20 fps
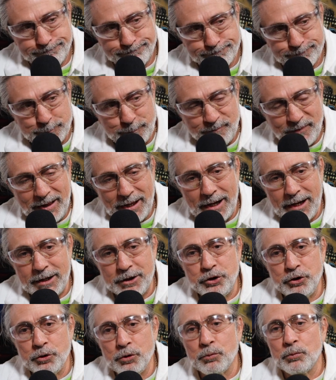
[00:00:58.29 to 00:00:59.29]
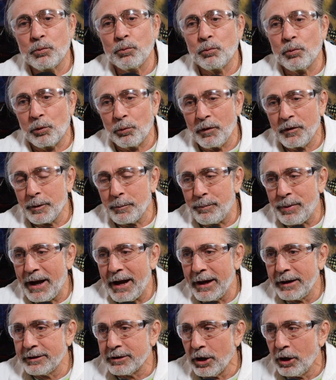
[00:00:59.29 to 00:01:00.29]
sir. And you were with a
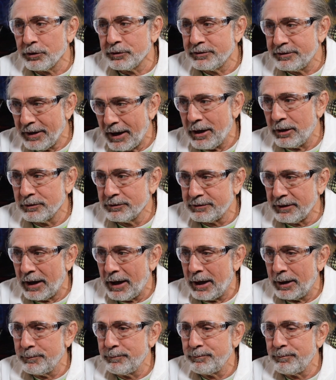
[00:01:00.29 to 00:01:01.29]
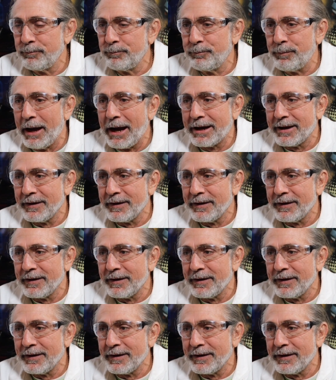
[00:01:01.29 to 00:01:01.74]
band called Downtime I back